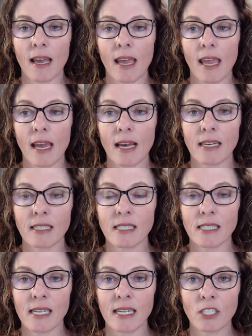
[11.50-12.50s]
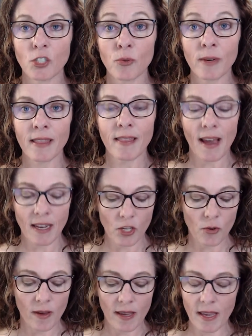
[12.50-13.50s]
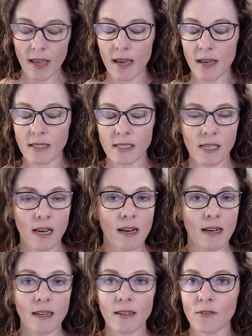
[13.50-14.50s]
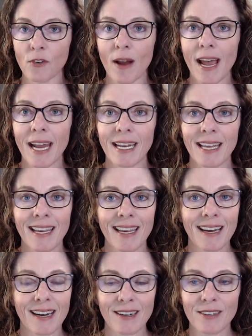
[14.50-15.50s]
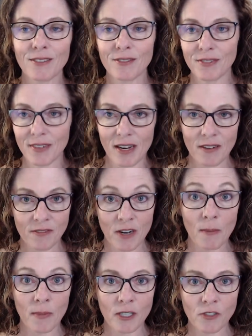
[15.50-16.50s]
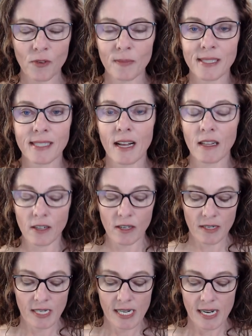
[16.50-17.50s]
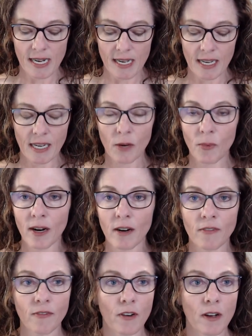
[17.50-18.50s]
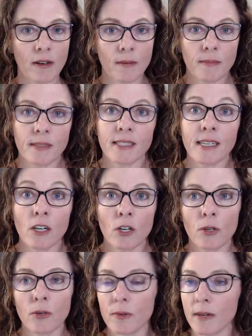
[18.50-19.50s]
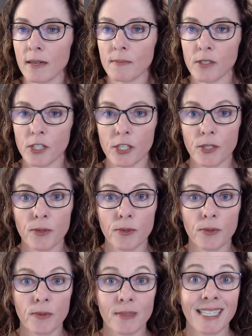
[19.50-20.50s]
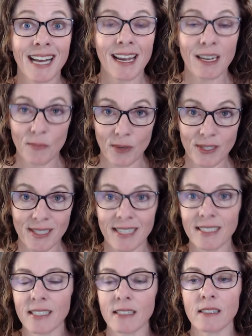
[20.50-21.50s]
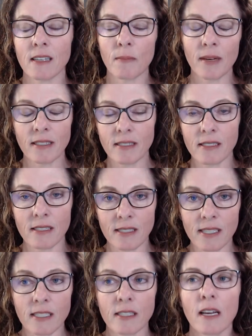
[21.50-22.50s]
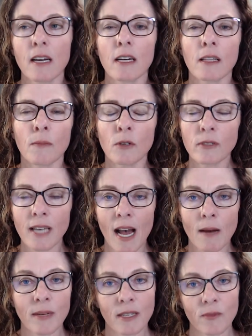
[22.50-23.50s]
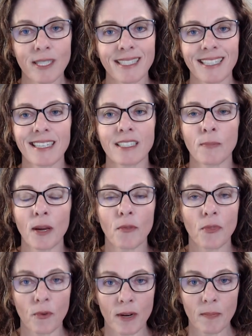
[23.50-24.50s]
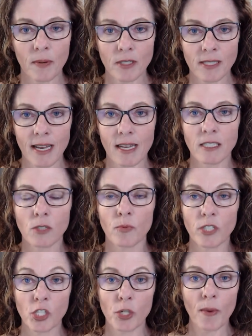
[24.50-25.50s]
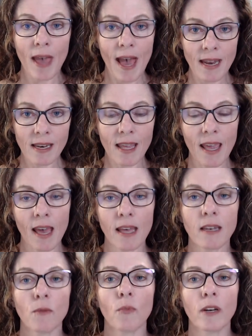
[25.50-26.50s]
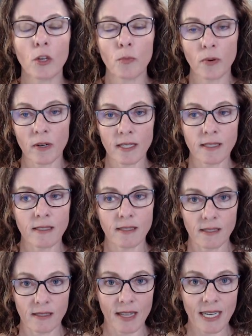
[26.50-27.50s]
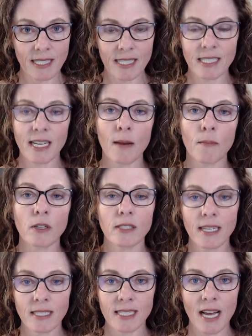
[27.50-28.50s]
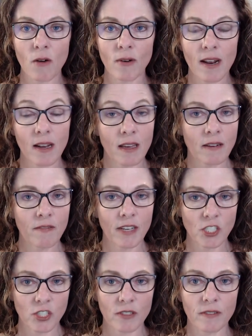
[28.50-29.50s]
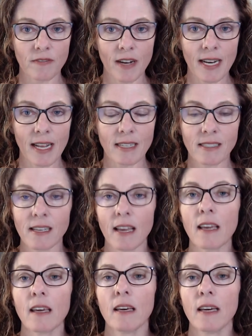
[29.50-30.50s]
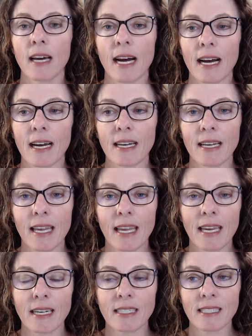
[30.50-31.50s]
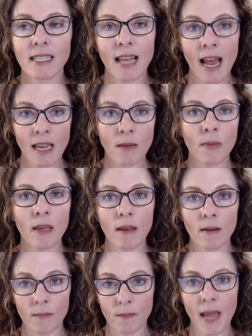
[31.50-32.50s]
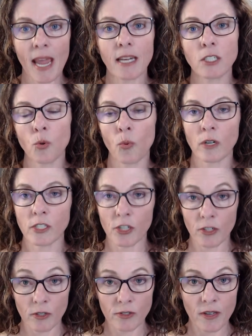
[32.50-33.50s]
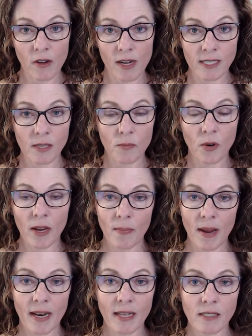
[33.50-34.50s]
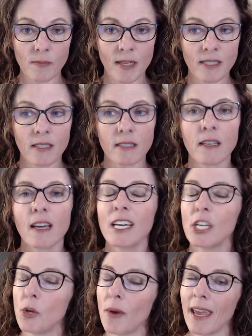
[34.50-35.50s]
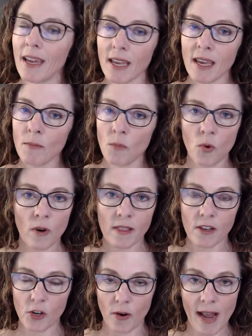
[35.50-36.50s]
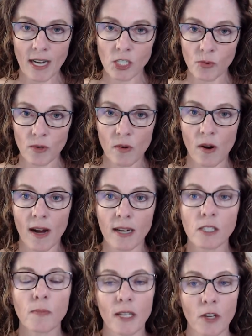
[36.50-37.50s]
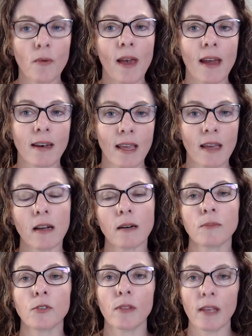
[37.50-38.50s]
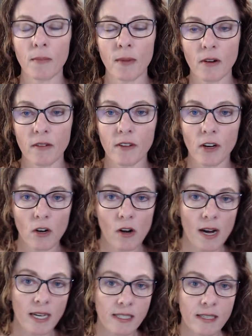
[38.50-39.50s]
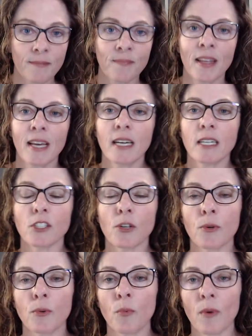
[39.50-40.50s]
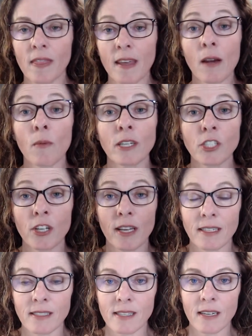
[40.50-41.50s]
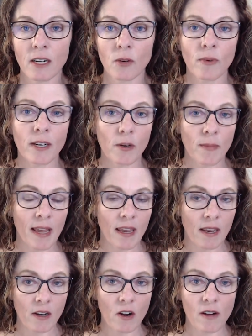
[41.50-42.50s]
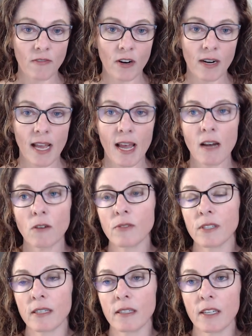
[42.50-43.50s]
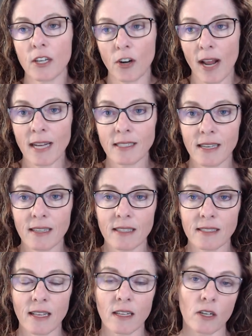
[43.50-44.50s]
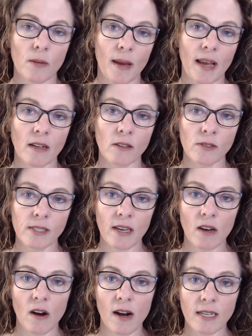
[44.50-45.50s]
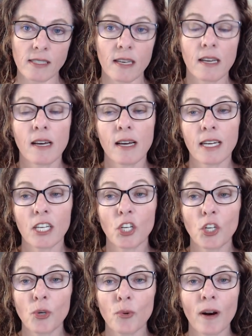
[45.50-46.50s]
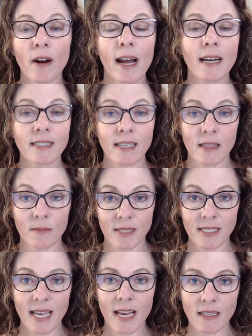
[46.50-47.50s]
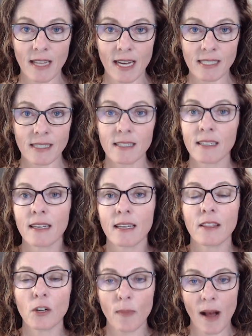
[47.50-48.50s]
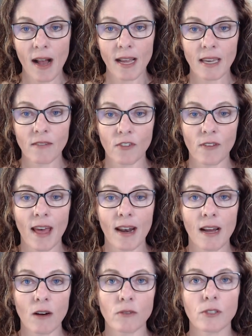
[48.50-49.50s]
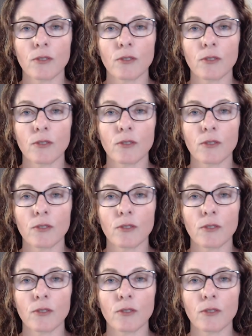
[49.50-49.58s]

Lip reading: And in doing that, you can get a variety of numbers from the seller, anywhere from 0 up to 9% in some instances. The most common we see is about 3%, which you can get when you put less than 10% down on a conventional financing, and that can be paid towards your closing costs and prepaid expenses. You can't get more than your actual costs, but you can get up to the amount of your costs. So one thing I want you to consider when you're making an offer on a house and you're asking the seller to pay closing costs, you are asking them to take less in their pocket for that house.